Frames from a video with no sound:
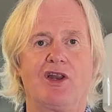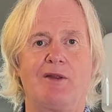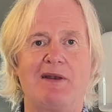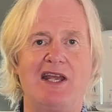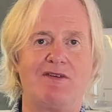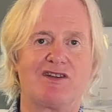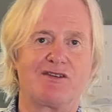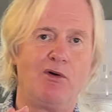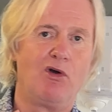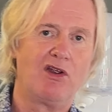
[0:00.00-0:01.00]
and I believe it's
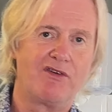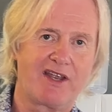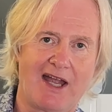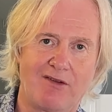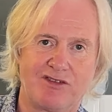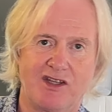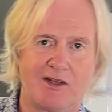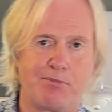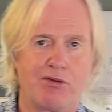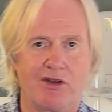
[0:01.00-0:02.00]
smaller accounts that the
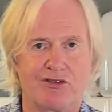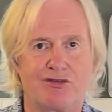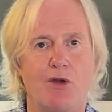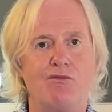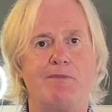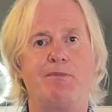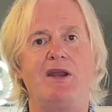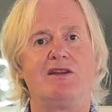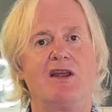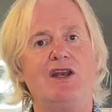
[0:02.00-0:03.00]
products don't repeat